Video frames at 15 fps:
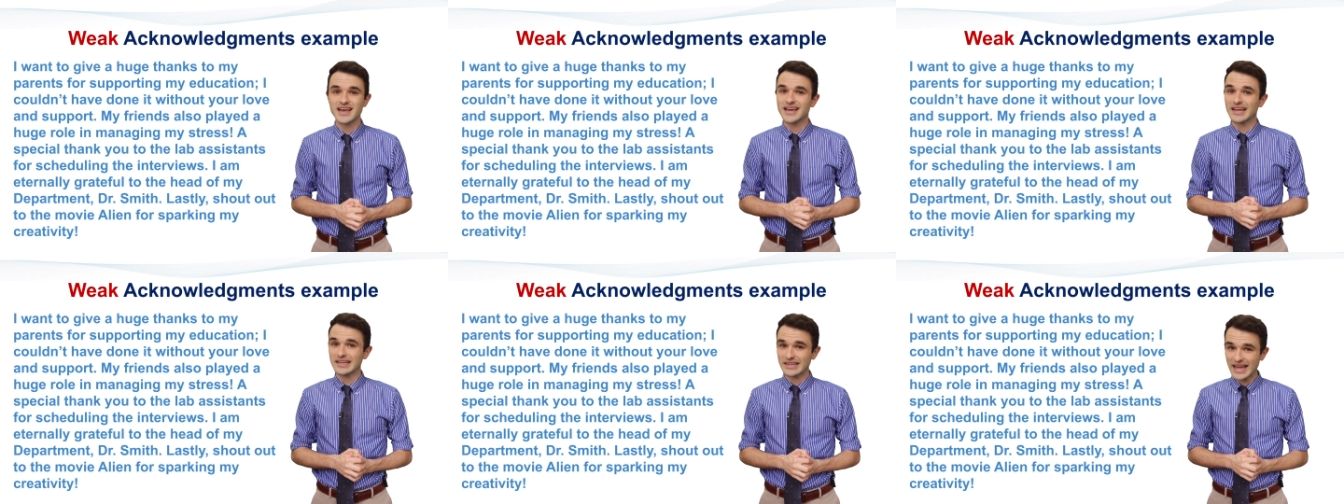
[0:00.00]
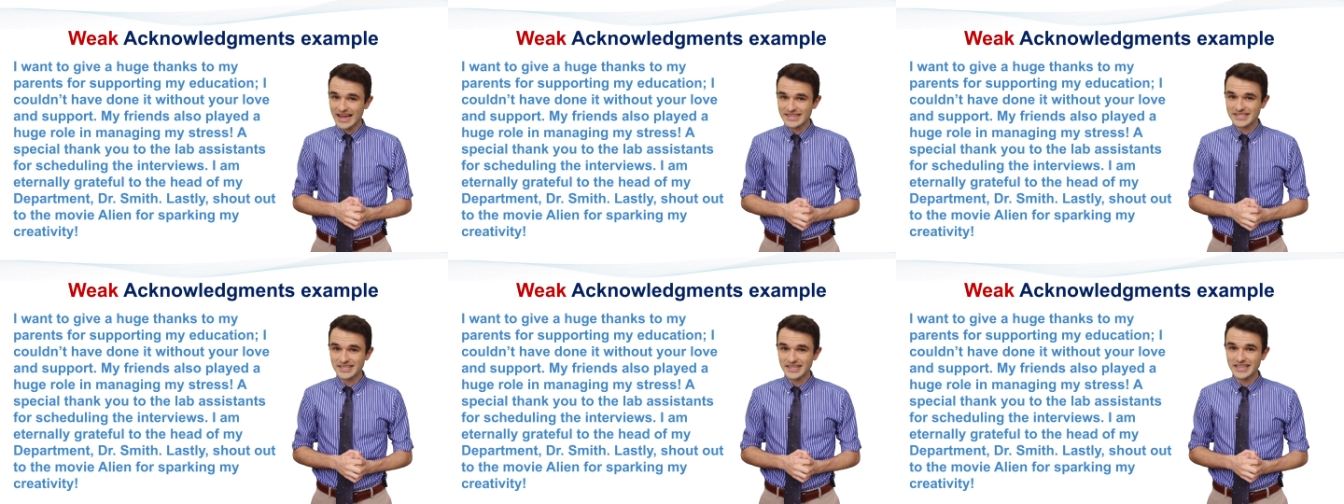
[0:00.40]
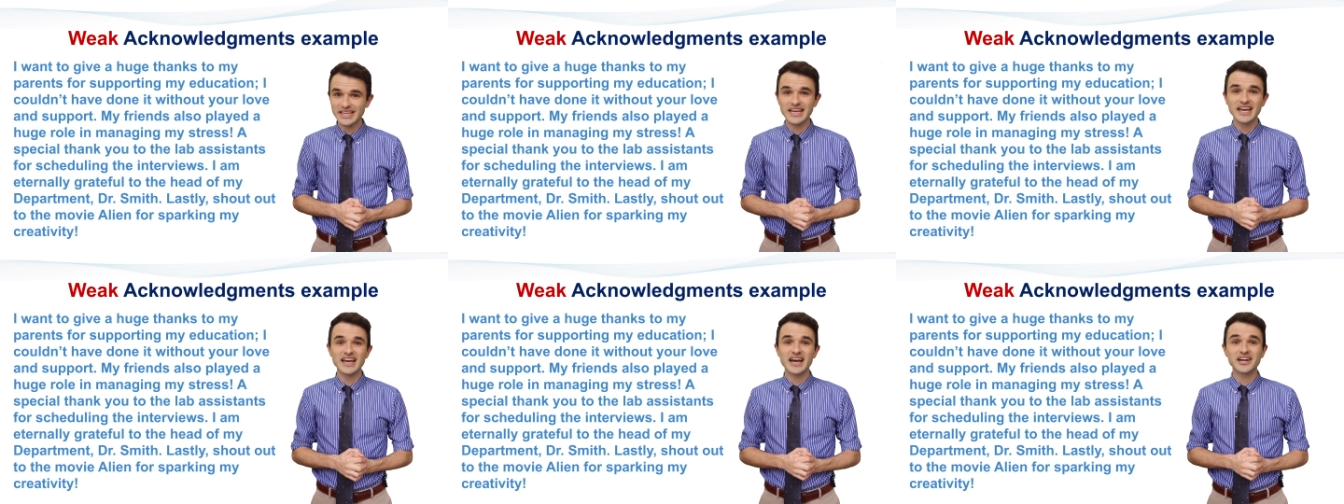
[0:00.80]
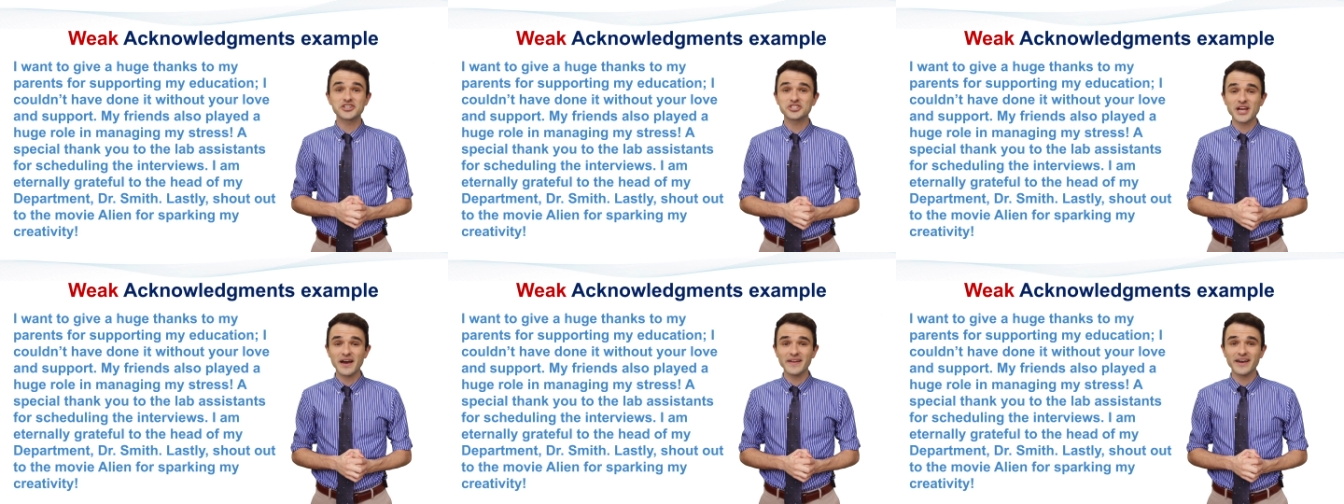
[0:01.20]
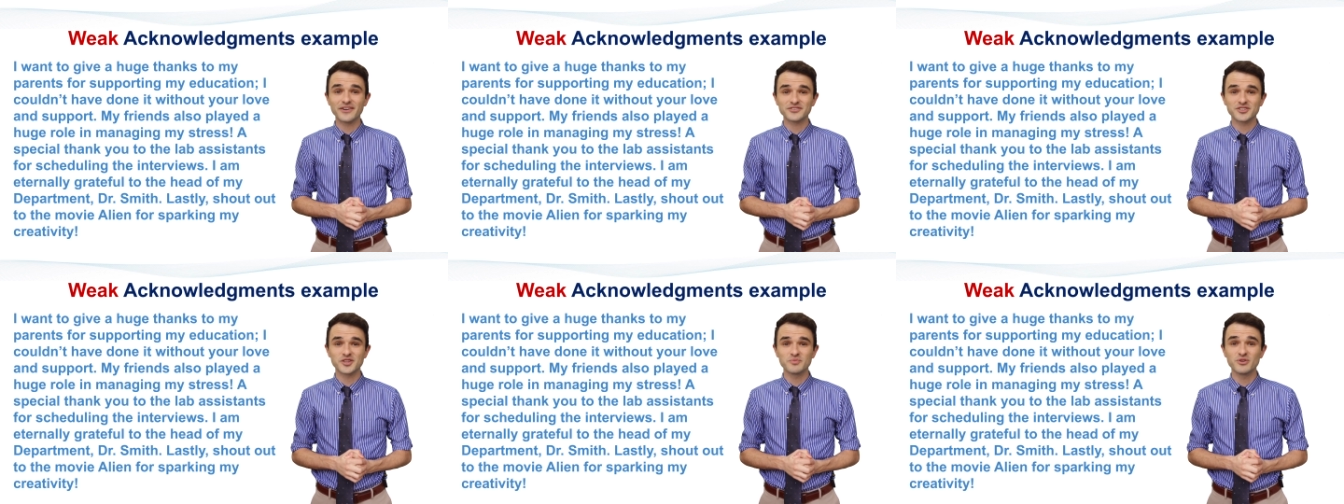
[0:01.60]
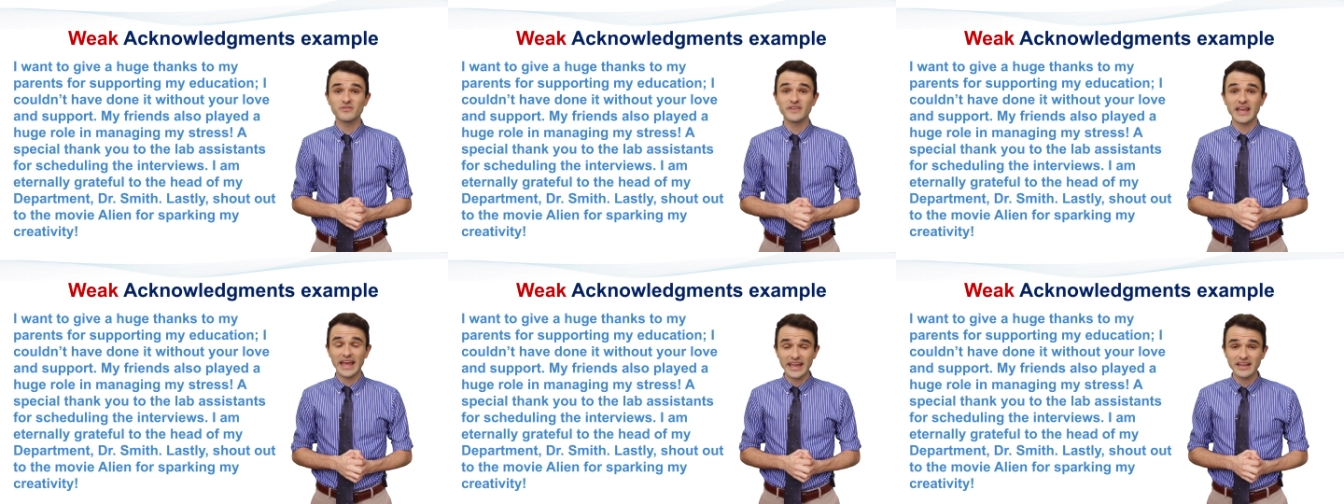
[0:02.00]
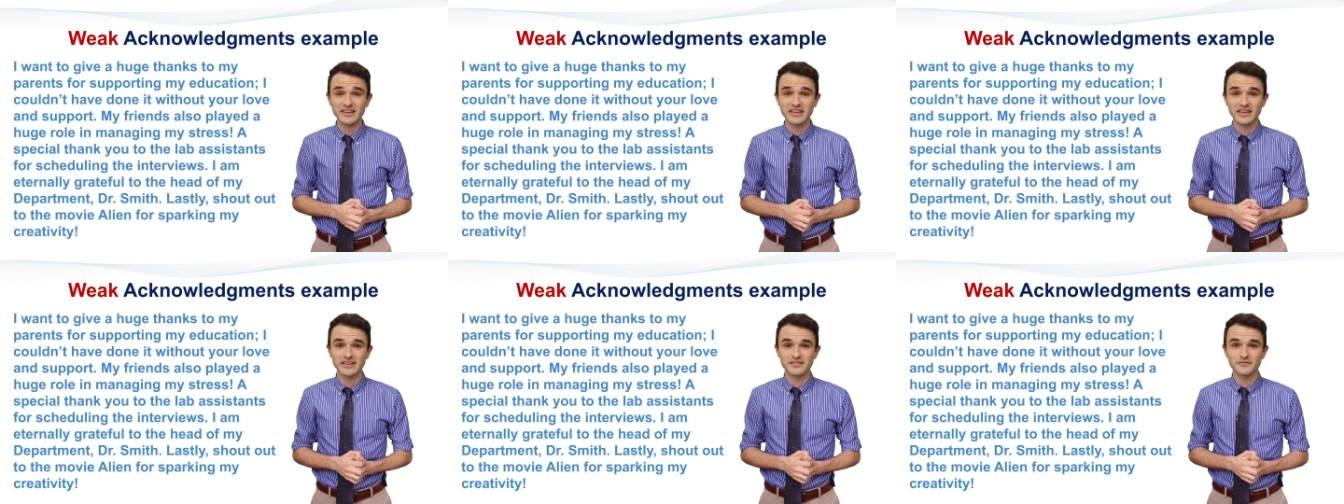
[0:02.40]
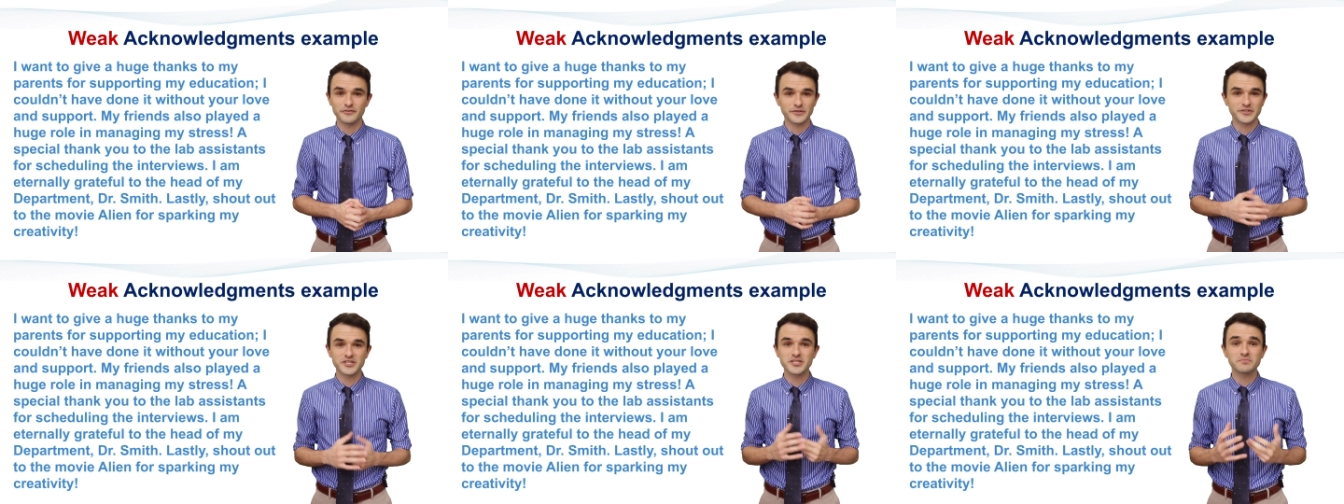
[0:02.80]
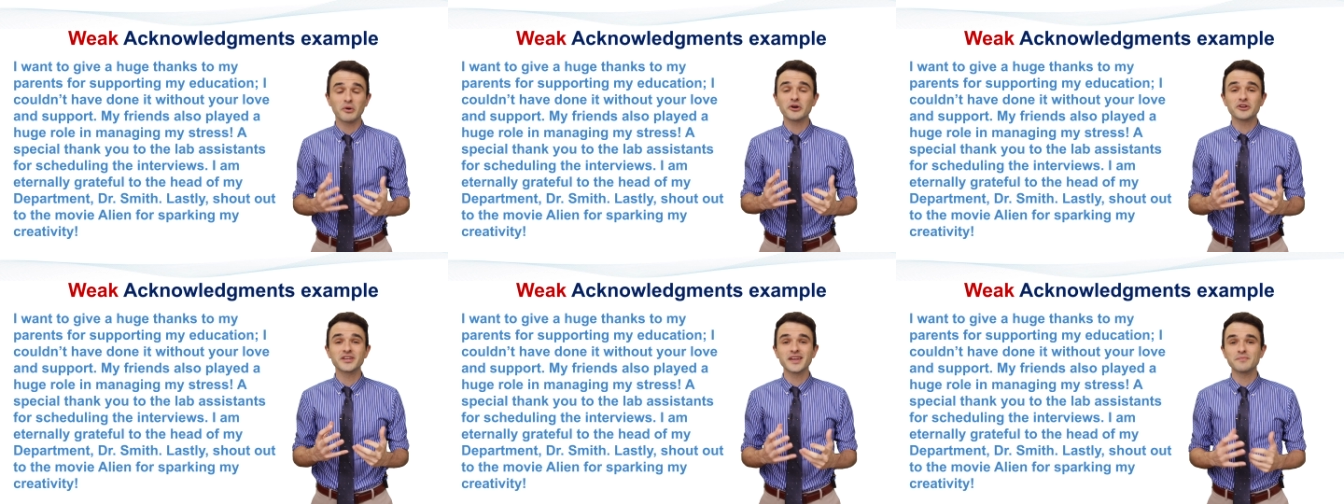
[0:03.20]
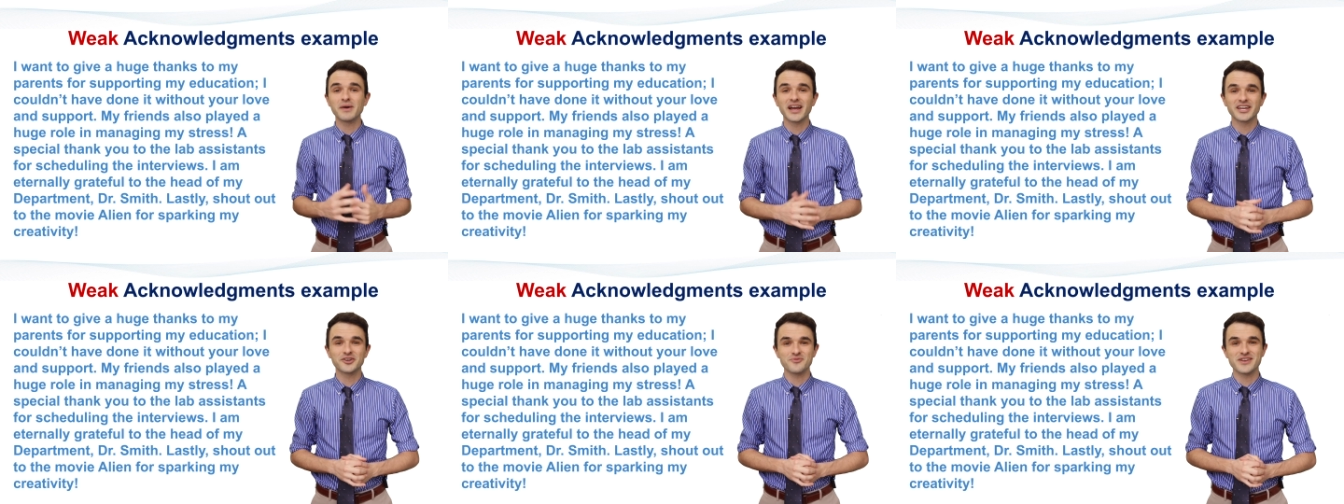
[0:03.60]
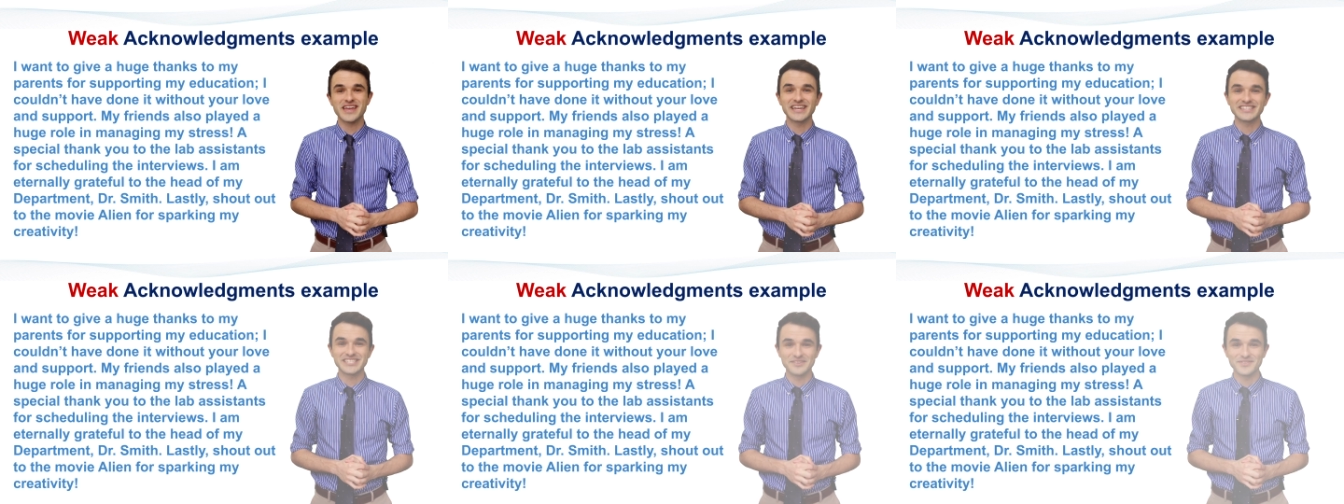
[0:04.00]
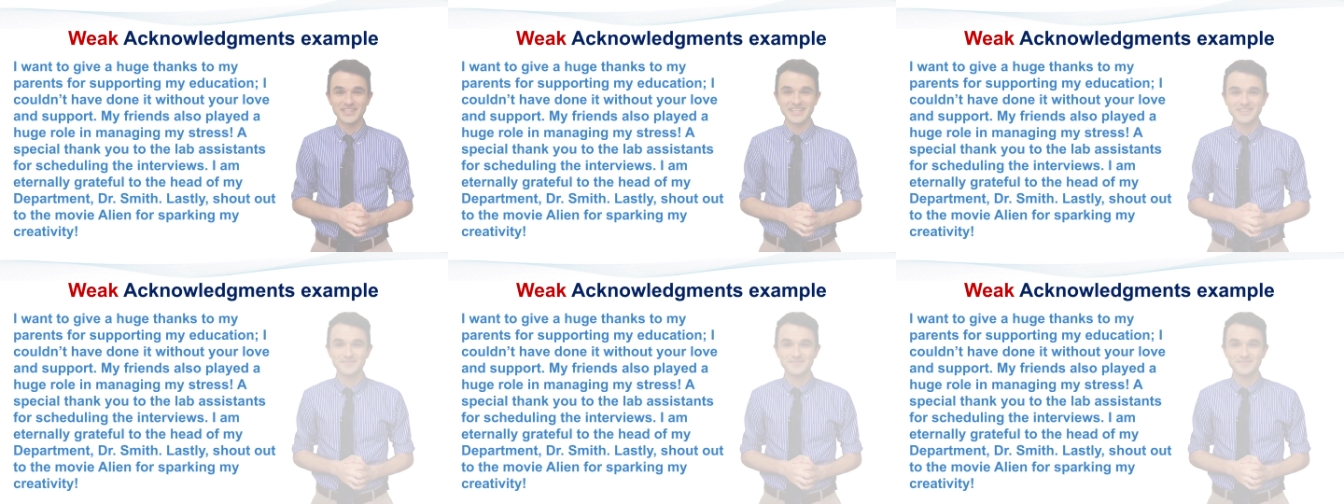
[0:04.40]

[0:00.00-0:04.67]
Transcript: Lastly, a shout out to the movie Alien for sparking my creativity.